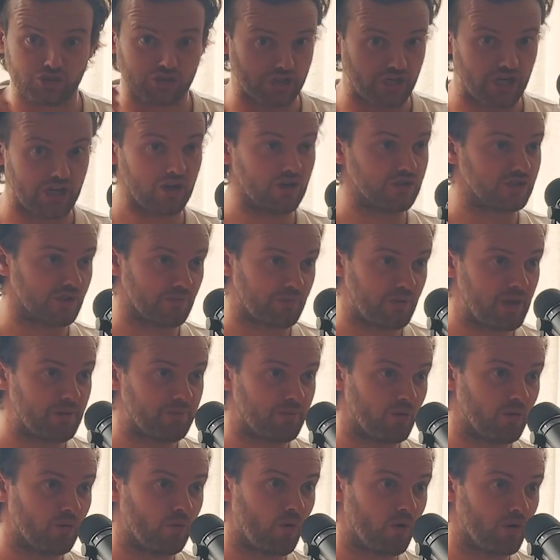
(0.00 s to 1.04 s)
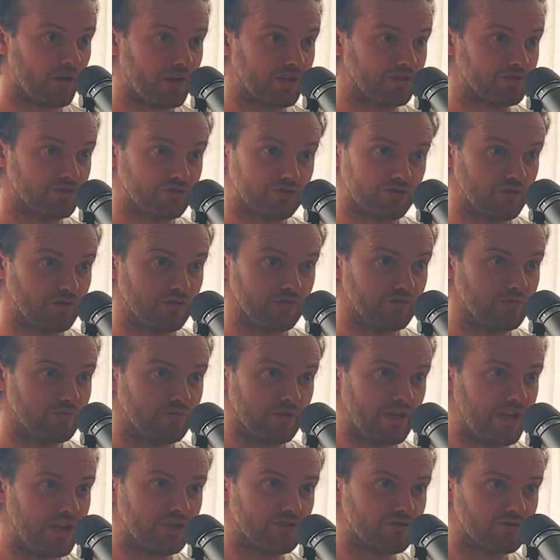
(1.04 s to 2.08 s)
Shitloads of people wanting to do
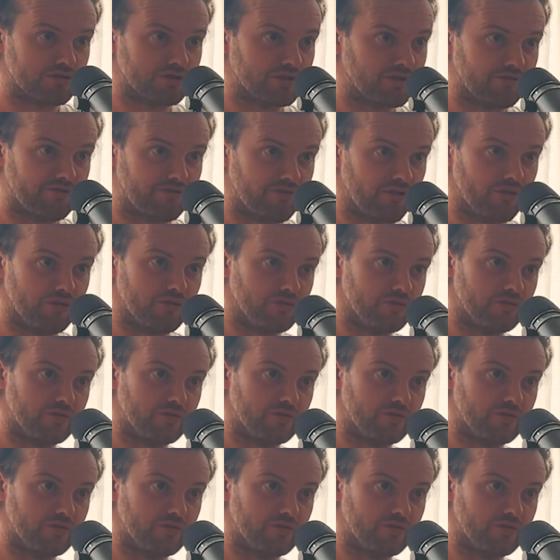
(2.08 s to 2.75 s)
interesting food.